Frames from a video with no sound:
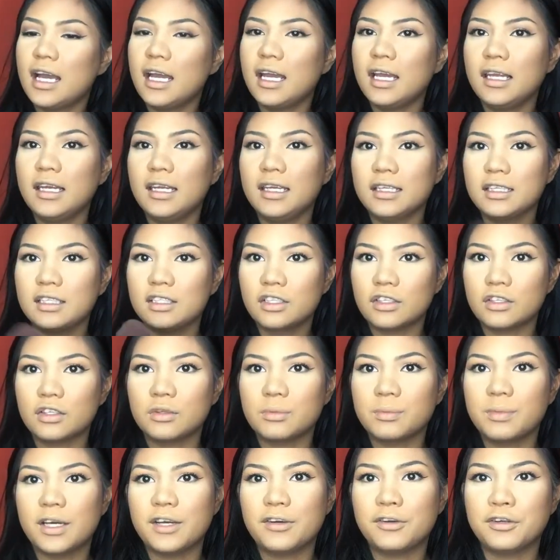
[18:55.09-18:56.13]
I like darker
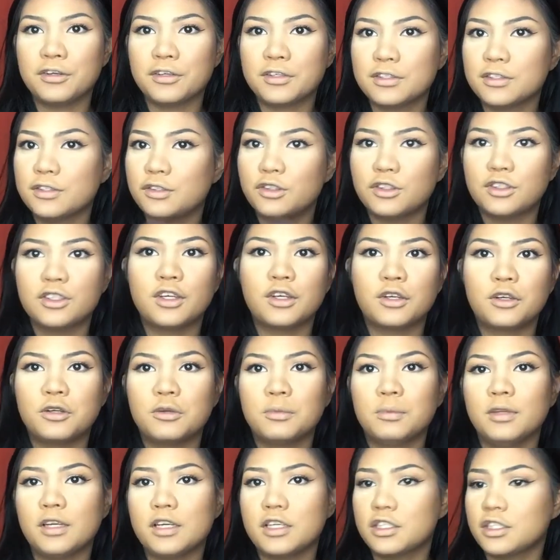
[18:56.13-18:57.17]
powders or darker
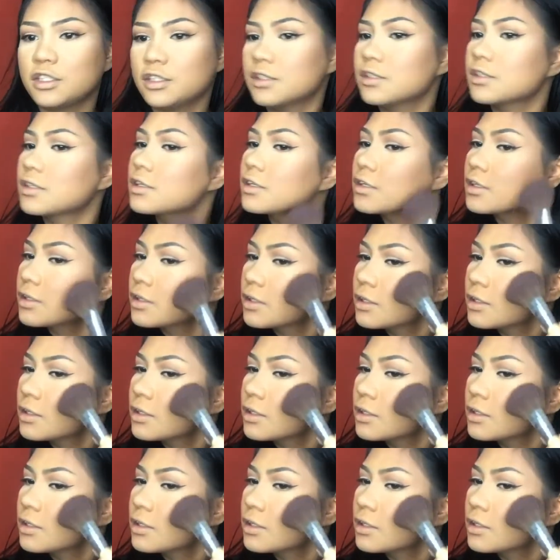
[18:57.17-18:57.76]
blushes.